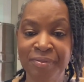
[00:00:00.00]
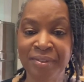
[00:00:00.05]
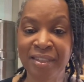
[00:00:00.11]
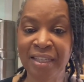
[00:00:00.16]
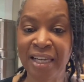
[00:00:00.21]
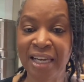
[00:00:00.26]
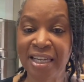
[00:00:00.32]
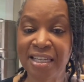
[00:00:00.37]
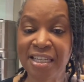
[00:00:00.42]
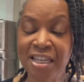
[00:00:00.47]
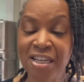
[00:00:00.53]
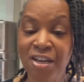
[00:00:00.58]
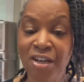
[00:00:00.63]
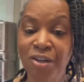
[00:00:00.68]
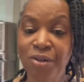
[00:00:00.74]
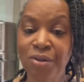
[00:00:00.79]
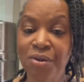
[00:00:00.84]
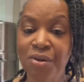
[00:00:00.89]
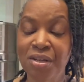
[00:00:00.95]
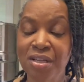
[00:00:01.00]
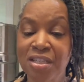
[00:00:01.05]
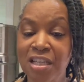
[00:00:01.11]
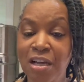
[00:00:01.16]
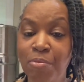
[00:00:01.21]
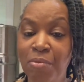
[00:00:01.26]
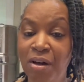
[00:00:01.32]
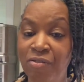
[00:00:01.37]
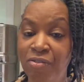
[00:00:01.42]
get to know
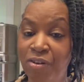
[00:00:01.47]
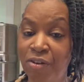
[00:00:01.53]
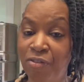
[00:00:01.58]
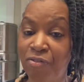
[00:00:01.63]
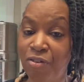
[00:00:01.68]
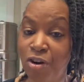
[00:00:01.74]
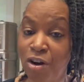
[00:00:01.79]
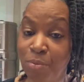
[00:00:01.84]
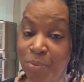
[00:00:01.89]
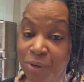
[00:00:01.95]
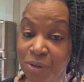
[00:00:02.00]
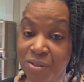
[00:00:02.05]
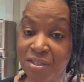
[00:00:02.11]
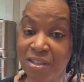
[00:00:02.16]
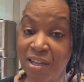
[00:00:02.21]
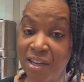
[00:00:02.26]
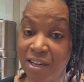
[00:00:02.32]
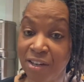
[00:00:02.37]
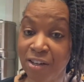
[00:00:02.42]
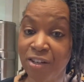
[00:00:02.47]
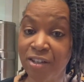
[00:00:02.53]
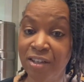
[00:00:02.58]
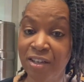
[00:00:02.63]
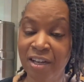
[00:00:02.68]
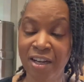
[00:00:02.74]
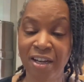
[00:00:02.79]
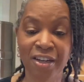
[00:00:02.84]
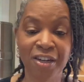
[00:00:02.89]
some of your farmers there
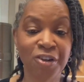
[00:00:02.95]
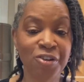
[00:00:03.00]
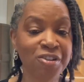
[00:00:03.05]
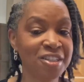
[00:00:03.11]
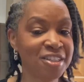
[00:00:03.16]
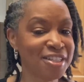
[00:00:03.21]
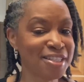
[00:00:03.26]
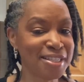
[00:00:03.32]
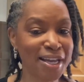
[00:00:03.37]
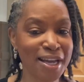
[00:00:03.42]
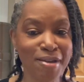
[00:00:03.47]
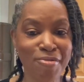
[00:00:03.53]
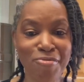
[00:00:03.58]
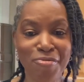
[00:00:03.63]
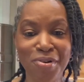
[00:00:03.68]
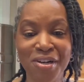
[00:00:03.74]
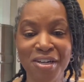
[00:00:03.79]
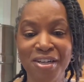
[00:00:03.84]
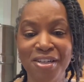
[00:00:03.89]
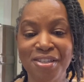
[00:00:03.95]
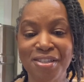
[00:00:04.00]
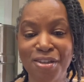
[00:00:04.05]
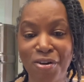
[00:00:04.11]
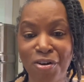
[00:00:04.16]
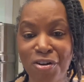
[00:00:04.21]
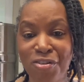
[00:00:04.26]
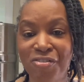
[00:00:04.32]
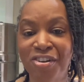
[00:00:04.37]
Go to the same ones
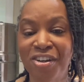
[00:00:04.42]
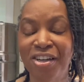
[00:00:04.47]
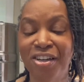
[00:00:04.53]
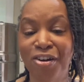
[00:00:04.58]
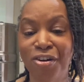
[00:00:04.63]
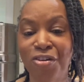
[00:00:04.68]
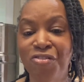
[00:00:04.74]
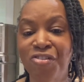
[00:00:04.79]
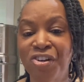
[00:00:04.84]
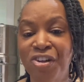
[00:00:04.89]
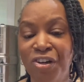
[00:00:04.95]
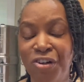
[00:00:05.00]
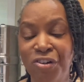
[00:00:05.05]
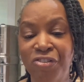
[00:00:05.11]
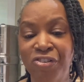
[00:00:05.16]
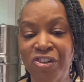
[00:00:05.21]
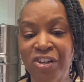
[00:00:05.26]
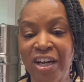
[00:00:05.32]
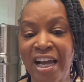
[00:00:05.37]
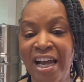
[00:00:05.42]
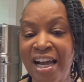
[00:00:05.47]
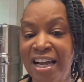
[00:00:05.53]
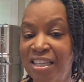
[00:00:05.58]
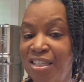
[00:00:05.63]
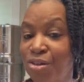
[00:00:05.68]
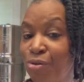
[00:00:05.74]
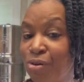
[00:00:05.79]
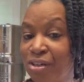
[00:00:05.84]
over and over and over.
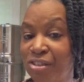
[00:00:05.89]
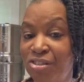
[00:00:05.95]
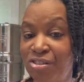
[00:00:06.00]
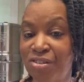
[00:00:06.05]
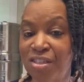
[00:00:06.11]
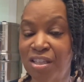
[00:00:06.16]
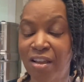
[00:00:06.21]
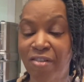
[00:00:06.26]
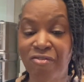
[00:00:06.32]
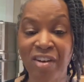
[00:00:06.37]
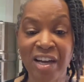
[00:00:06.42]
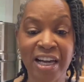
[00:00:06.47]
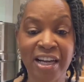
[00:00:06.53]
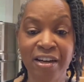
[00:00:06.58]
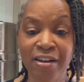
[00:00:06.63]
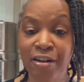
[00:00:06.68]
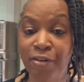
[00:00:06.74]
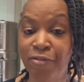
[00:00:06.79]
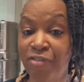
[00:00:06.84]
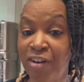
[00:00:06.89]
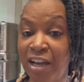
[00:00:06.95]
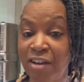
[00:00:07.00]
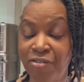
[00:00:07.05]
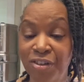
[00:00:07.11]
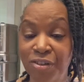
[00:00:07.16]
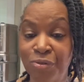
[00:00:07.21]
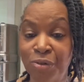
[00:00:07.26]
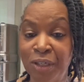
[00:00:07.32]
Ask questions, find your
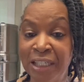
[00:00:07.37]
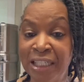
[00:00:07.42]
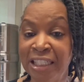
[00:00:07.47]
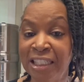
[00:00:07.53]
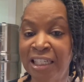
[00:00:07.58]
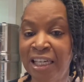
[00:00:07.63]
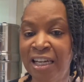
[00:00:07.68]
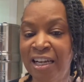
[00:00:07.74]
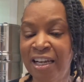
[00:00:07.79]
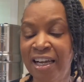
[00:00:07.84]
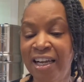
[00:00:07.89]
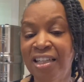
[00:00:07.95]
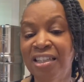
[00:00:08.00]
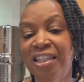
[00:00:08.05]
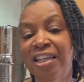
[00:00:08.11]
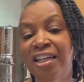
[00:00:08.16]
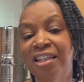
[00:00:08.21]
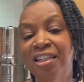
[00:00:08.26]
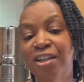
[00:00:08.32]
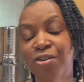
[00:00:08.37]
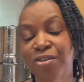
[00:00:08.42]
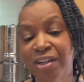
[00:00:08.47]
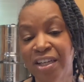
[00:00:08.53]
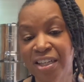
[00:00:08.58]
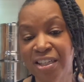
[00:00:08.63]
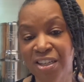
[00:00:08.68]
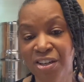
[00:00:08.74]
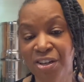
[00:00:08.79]
favorite one, and then they'll
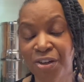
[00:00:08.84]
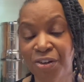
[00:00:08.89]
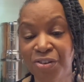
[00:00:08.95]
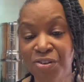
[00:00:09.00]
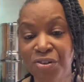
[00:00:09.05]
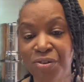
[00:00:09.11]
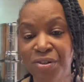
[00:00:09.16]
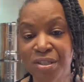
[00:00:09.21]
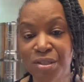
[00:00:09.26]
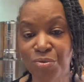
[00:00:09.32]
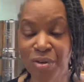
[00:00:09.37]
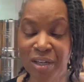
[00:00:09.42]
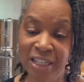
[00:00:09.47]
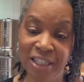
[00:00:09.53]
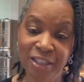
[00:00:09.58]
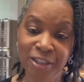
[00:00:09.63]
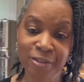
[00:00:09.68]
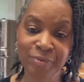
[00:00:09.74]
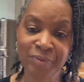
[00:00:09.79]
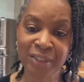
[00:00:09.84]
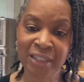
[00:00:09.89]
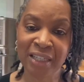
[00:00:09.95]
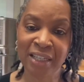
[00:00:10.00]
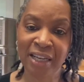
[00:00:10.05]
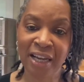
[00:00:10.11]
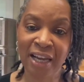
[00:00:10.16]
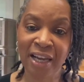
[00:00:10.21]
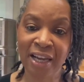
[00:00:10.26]
get to know you as well.
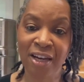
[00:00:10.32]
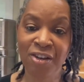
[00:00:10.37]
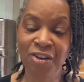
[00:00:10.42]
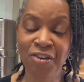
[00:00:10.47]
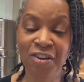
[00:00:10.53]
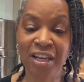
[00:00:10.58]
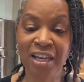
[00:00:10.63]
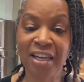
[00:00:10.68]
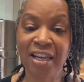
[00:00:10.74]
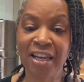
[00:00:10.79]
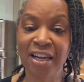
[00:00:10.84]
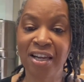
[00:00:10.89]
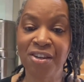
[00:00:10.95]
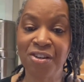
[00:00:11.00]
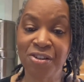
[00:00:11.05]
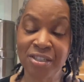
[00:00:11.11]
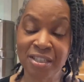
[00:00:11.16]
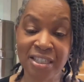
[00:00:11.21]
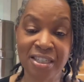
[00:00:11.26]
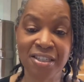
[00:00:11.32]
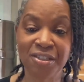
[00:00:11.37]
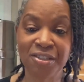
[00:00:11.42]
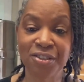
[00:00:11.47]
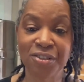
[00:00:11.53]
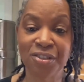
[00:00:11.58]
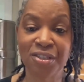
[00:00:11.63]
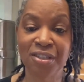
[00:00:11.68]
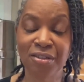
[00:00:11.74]
And you can get your
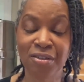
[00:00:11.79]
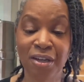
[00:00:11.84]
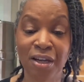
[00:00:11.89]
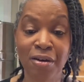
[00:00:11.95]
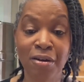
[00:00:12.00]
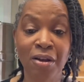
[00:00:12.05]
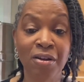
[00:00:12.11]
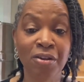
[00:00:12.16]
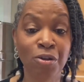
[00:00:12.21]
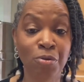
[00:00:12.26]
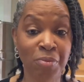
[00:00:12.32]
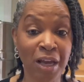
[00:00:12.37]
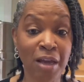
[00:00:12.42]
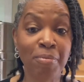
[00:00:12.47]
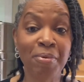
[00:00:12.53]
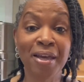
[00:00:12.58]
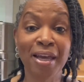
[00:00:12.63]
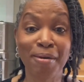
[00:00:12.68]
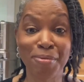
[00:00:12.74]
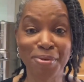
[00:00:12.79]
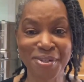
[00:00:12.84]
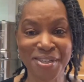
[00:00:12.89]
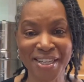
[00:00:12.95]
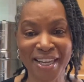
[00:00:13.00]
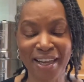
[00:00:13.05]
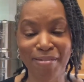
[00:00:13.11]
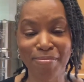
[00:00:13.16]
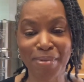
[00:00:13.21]
deals, and you may be able to
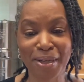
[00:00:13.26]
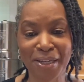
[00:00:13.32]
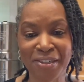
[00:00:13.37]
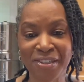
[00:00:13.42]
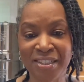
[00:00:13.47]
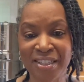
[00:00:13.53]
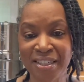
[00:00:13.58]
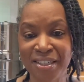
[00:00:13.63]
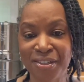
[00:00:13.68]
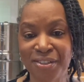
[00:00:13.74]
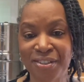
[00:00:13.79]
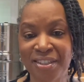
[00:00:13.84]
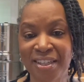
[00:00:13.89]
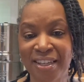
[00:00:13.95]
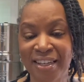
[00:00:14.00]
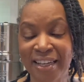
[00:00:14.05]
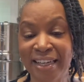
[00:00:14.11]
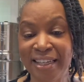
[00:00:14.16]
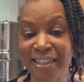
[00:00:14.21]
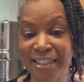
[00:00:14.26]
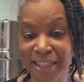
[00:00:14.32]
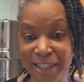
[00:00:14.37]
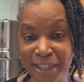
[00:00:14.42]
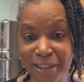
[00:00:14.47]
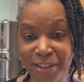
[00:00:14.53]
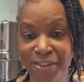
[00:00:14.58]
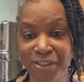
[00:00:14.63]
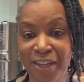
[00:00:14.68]
get better deals like
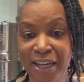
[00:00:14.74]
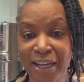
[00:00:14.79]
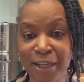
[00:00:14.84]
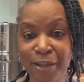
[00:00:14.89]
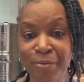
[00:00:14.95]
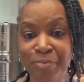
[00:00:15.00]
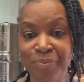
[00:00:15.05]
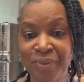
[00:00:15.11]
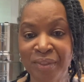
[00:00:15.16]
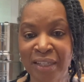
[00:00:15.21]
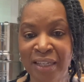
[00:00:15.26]
that, okay?